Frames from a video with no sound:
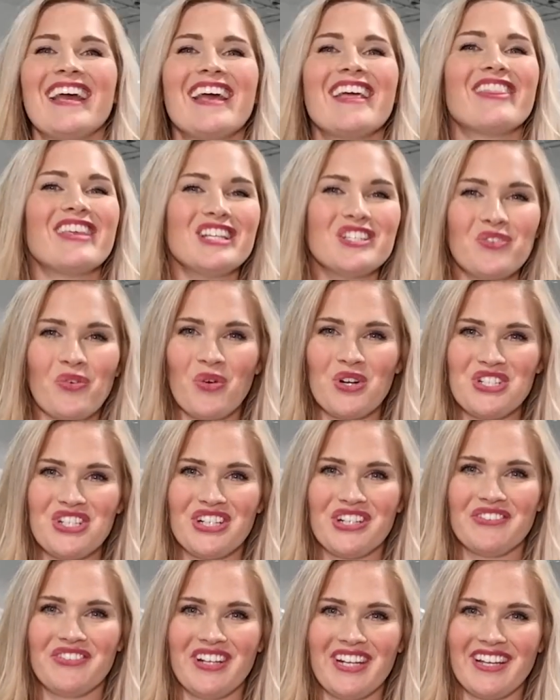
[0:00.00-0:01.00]
Thanks for
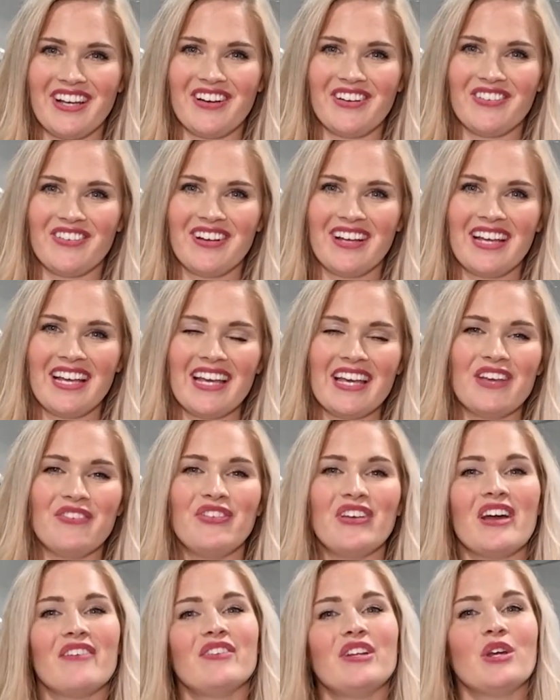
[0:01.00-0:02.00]
watching our video.
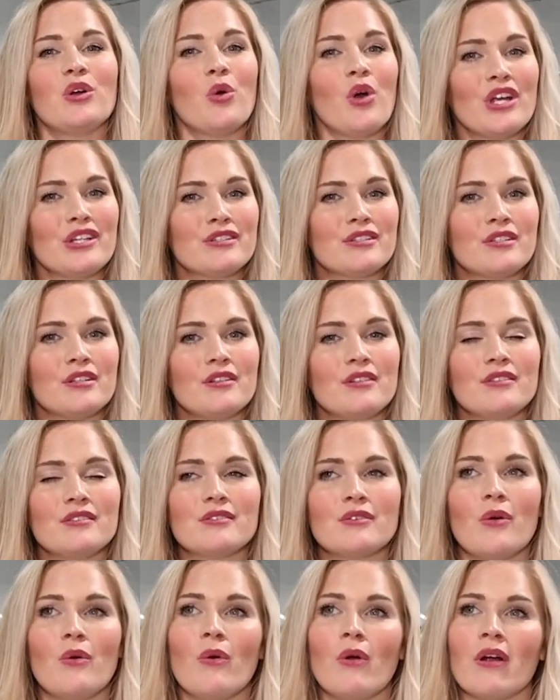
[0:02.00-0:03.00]
If you have any
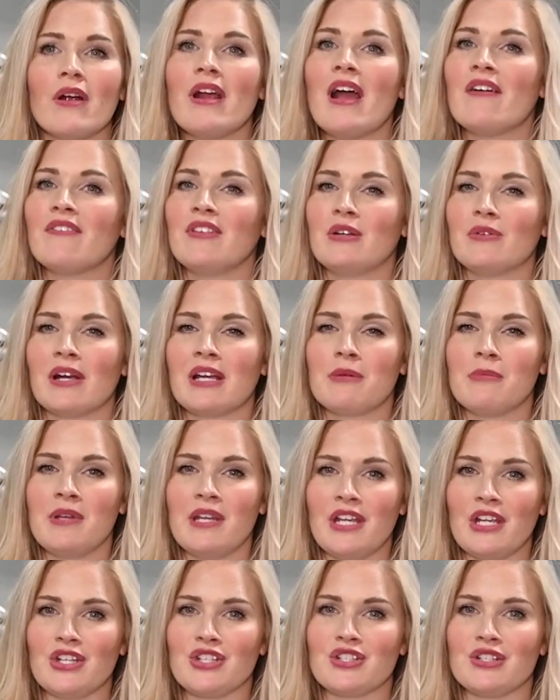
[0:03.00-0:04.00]
questions or have any
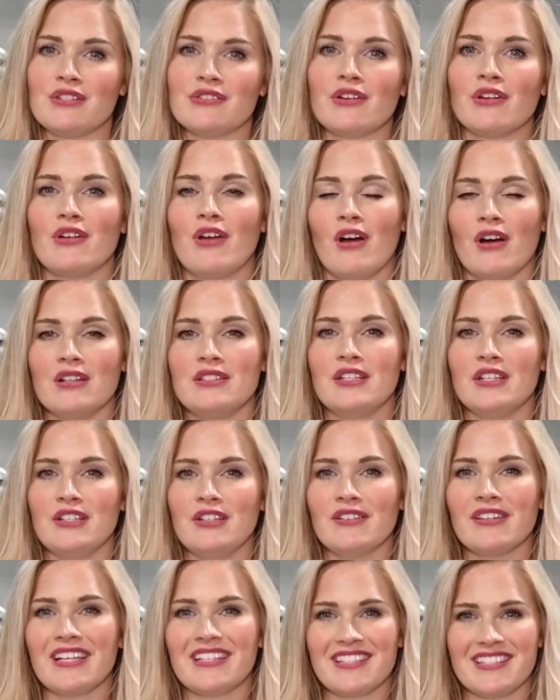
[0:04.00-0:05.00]
recommendations on content
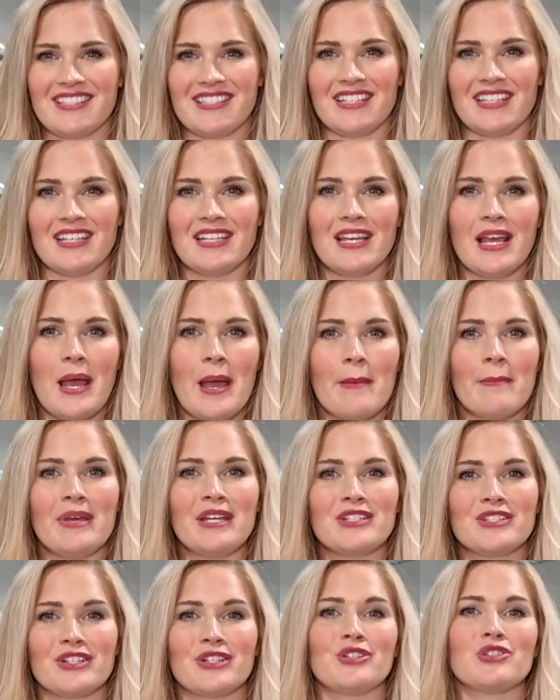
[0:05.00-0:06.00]
you'd like to see,
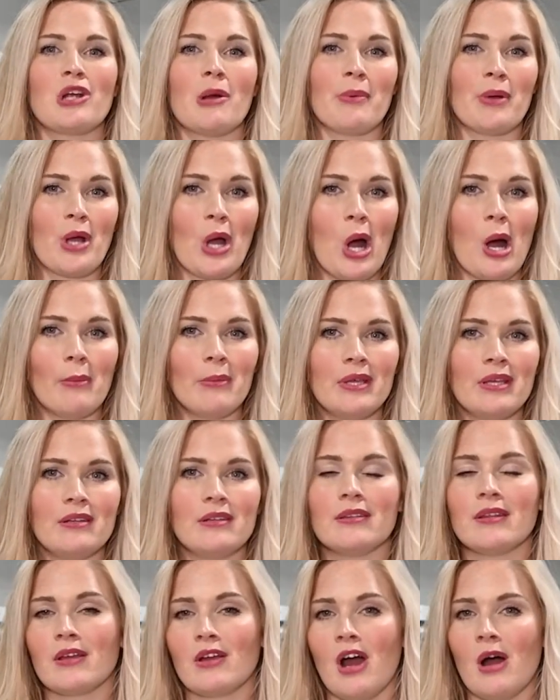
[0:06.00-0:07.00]
make sure to drop a comment
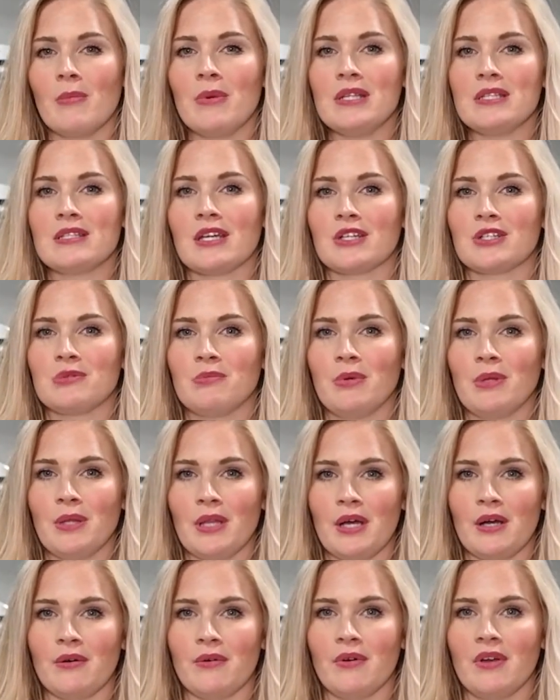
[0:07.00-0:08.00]
in the comment section
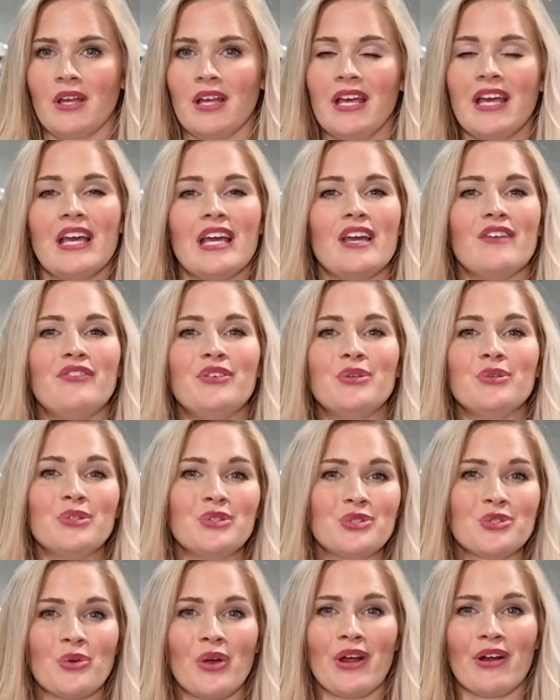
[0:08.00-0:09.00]
below. If you
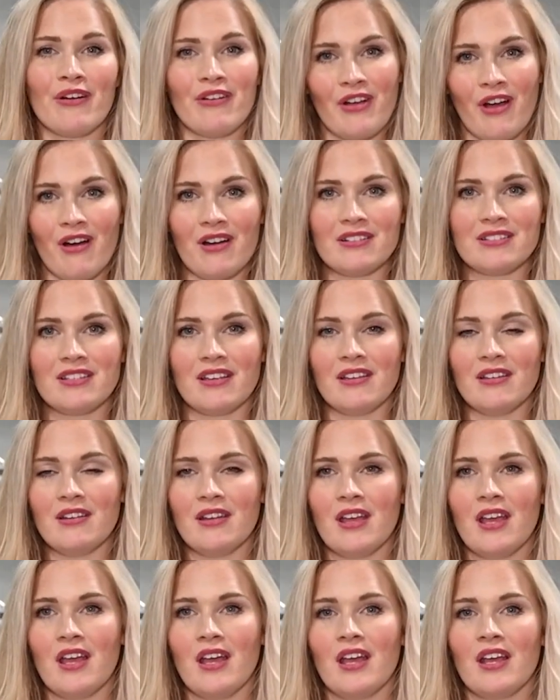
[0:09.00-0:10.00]
enjoy our content,
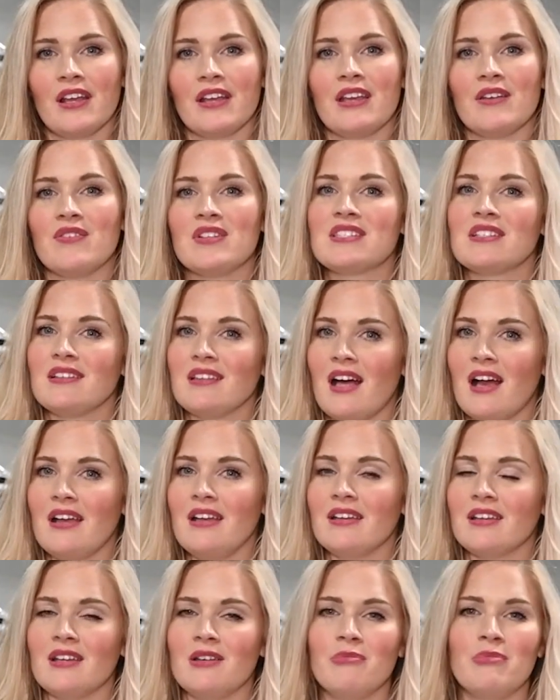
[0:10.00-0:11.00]
give us a
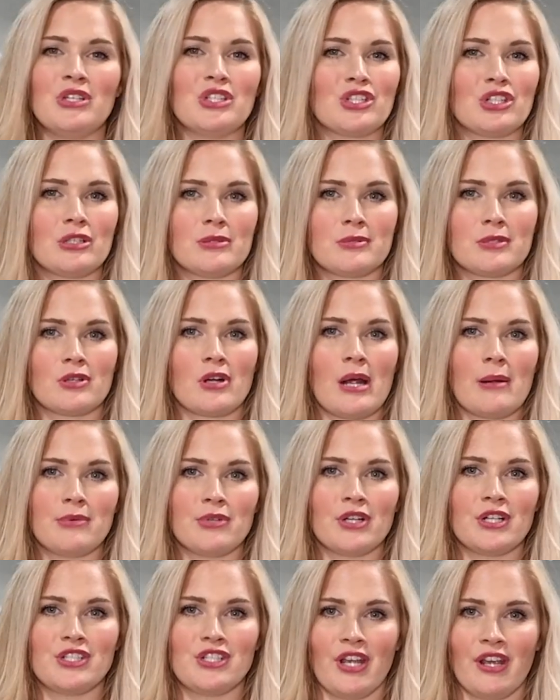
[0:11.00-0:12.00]
like and be sure to subscribe
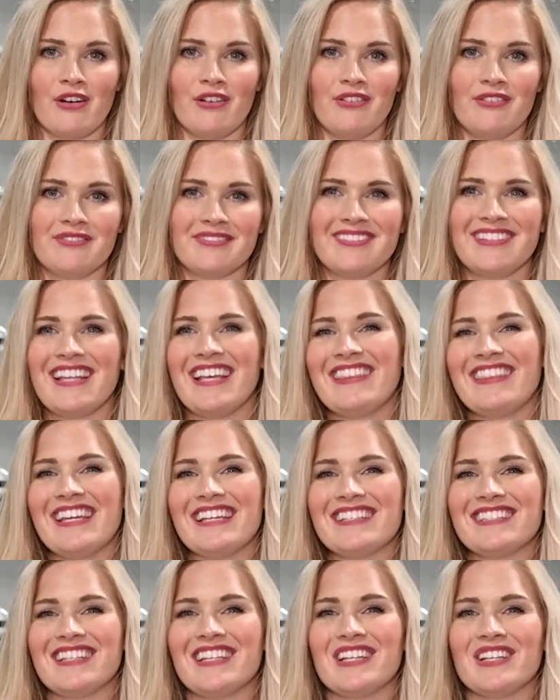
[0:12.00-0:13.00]
to our channel.
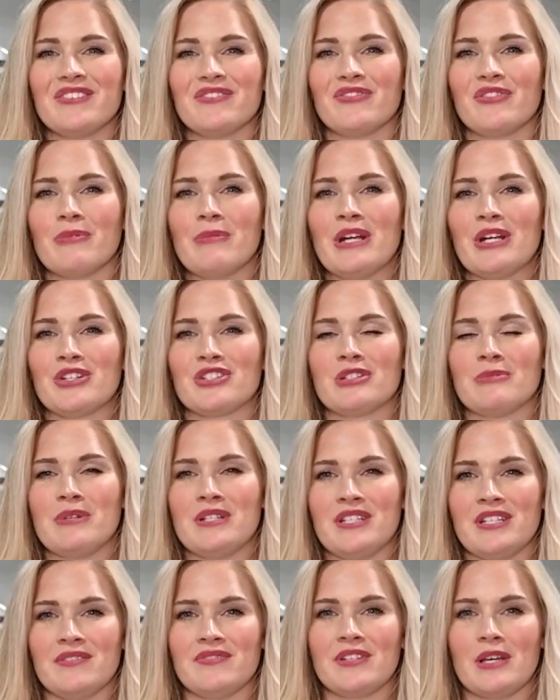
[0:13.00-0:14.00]
Thanks again from
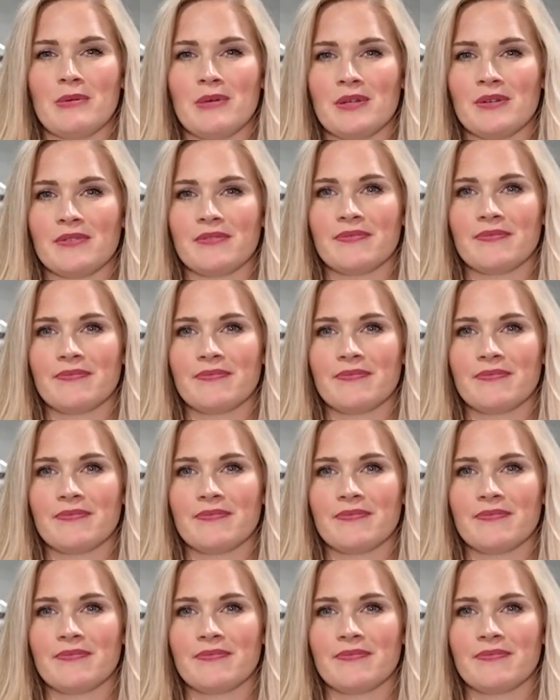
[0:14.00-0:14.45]
Airstream DFW.